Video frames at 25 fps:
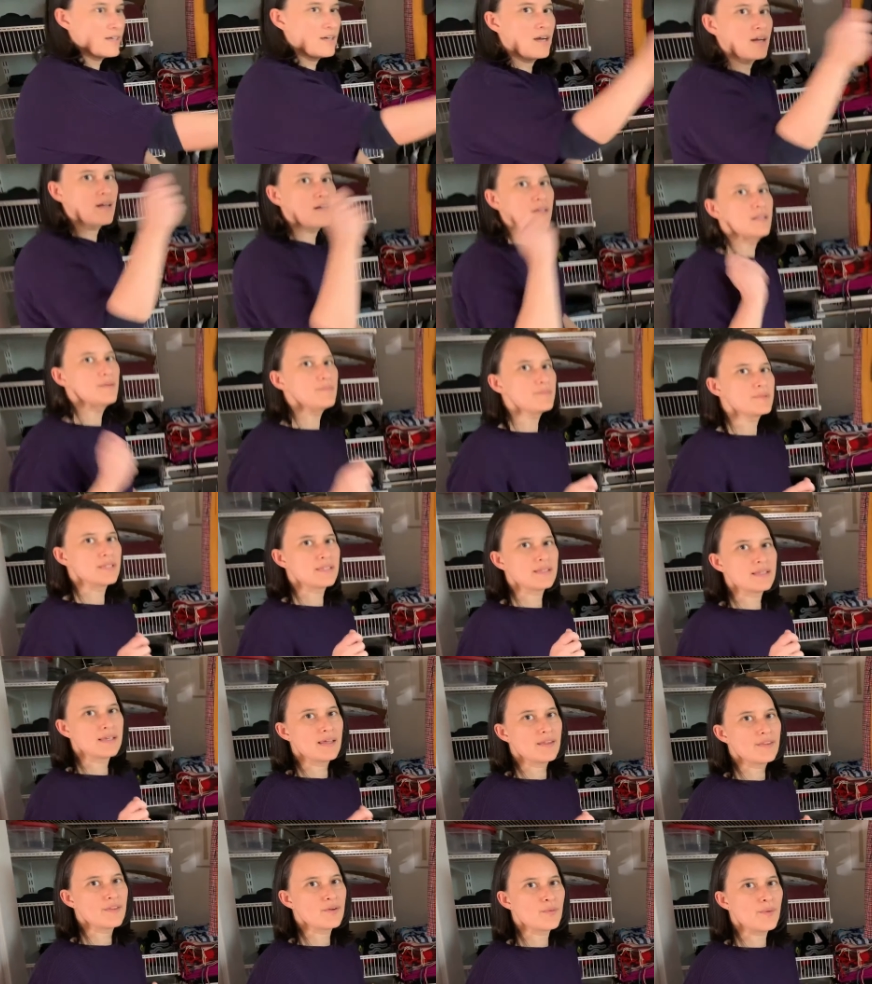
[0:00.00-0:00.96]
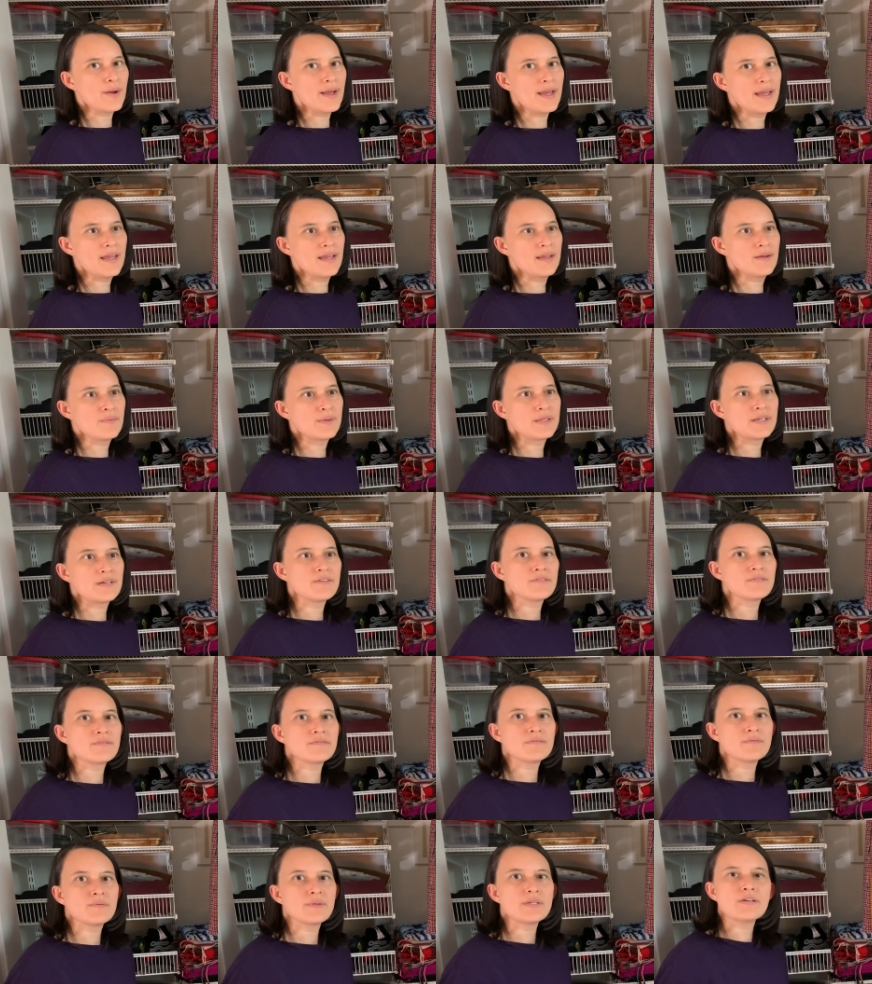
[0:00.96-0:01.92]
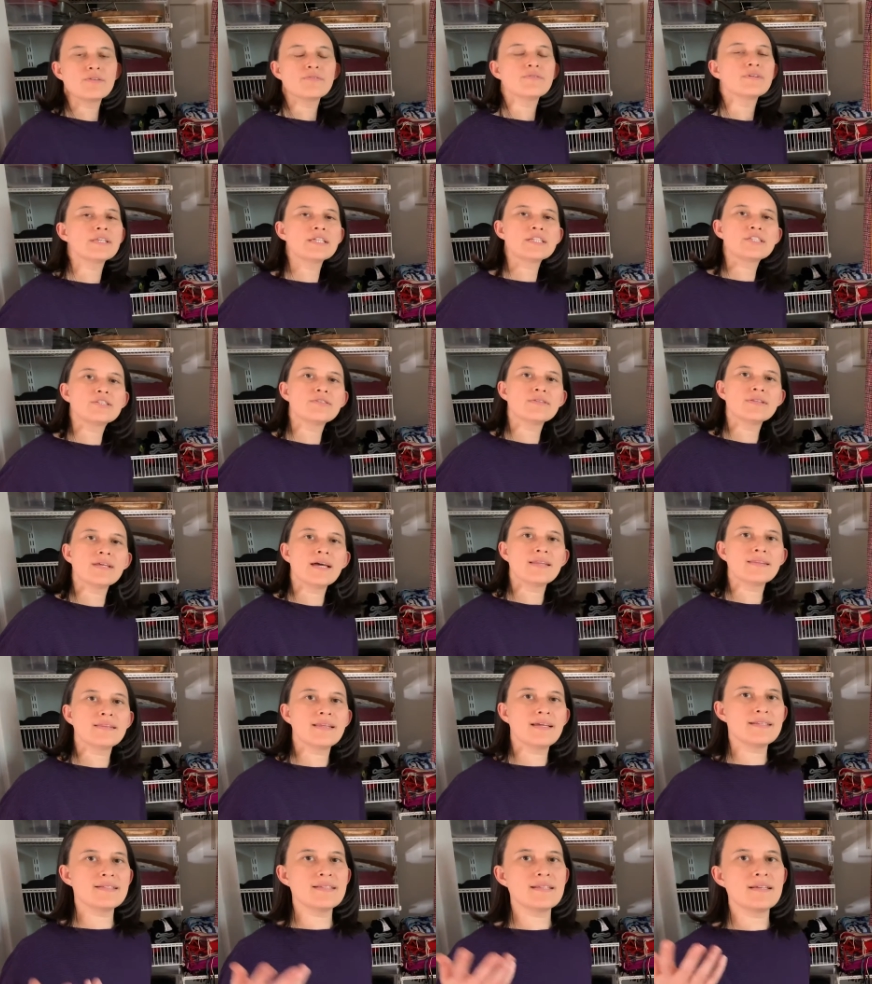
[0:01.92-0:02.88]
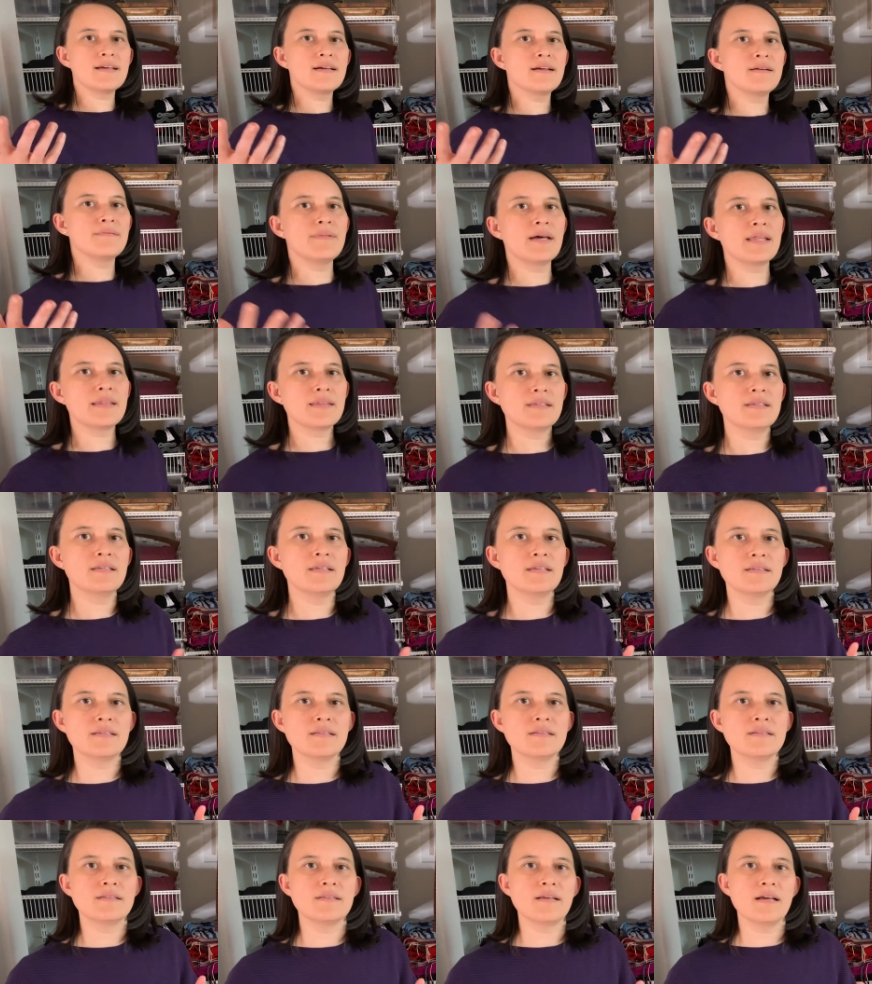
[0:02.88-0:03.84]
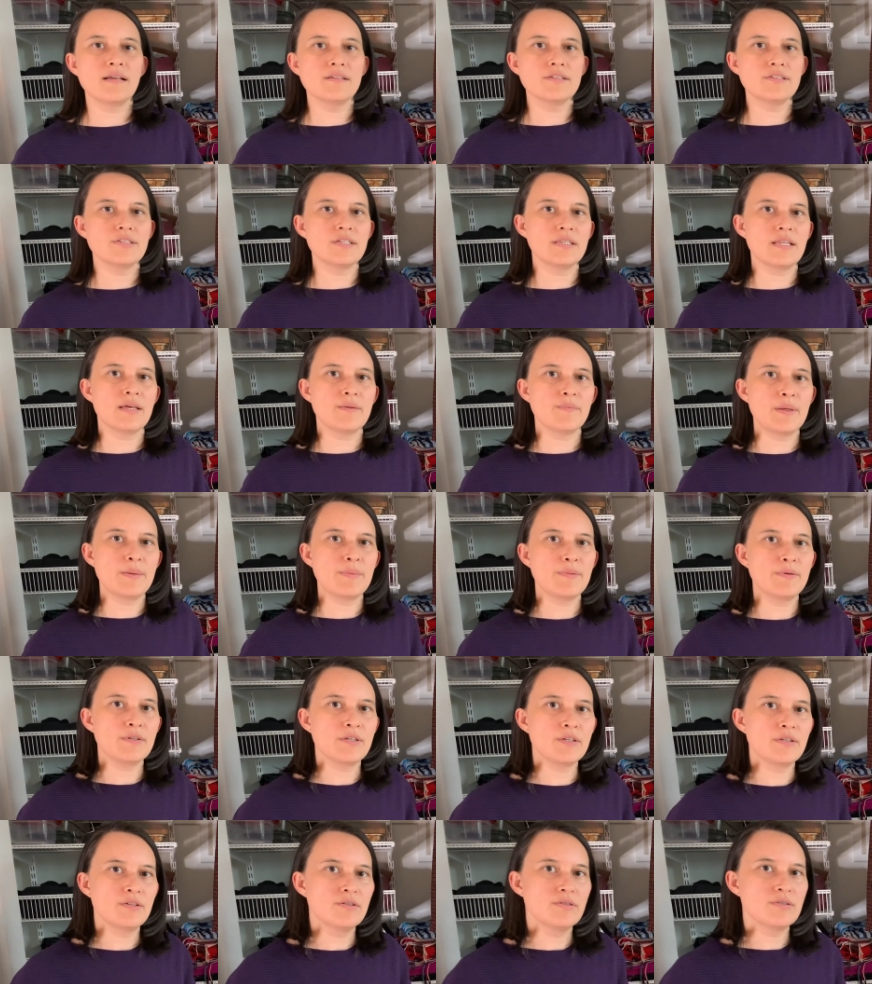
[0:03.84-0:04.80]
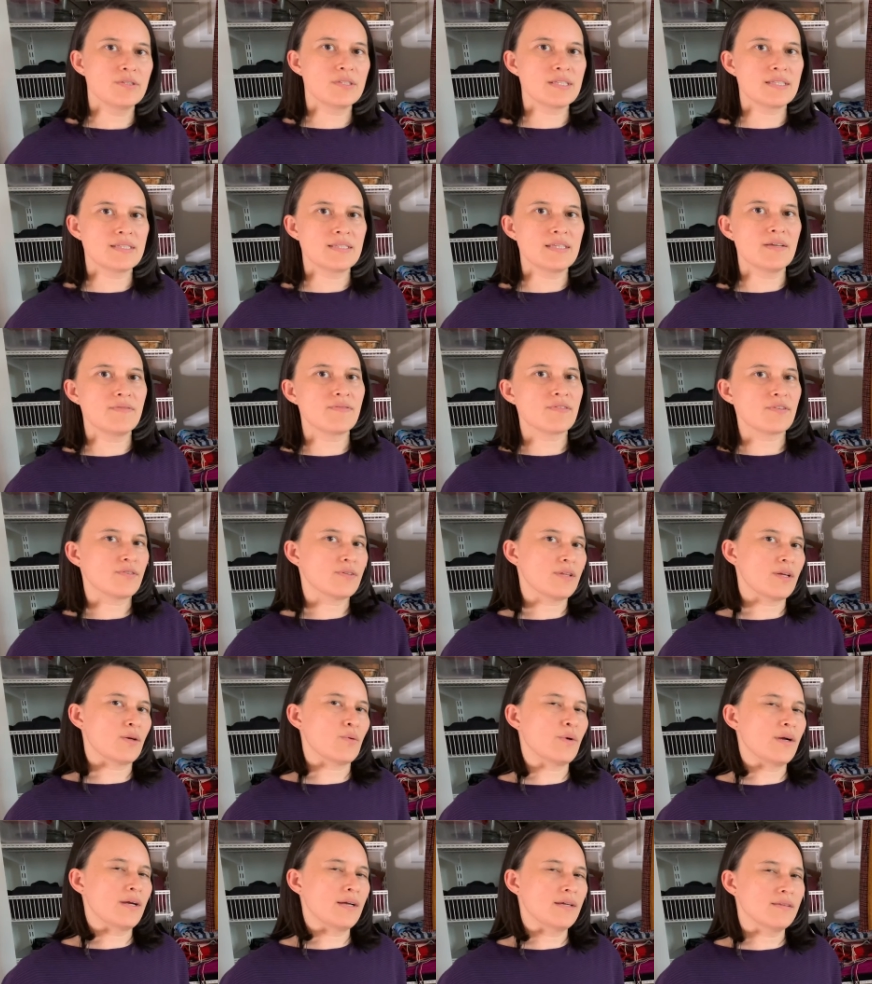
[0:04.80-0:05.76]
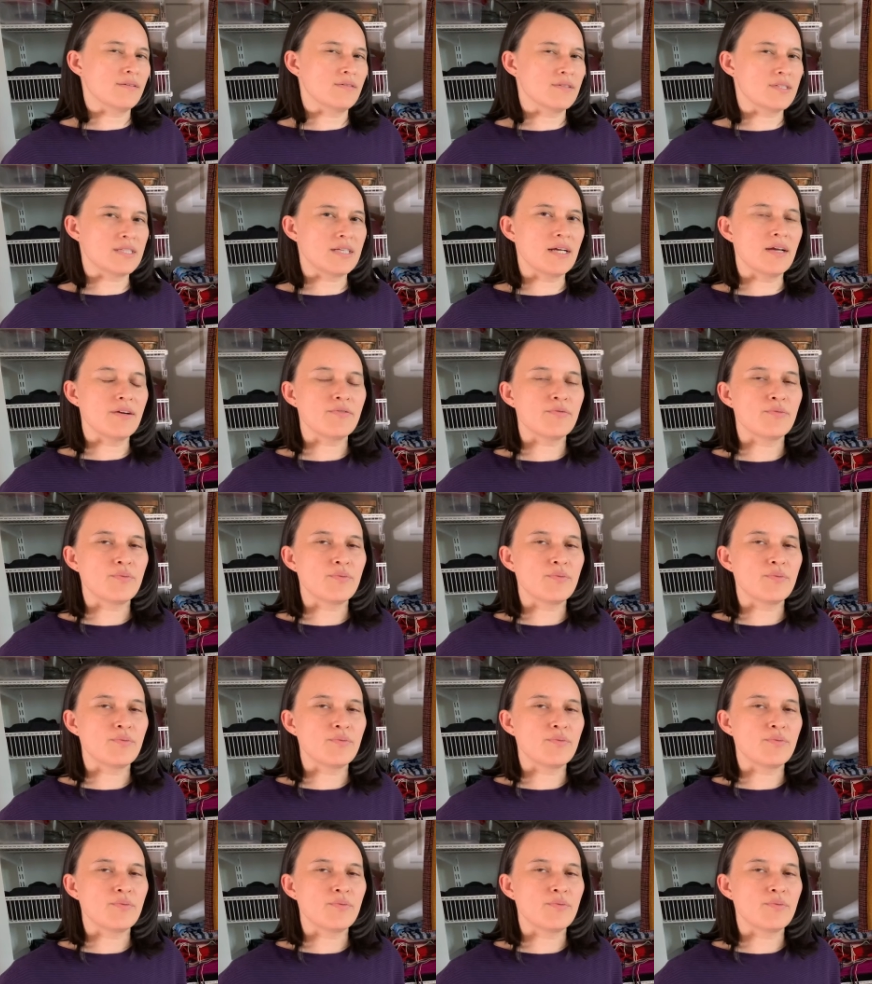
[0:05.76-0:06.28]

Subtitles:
clipped in the other way. We don't really do that. That's a methodology that people use to see if they're like wearing their stuff.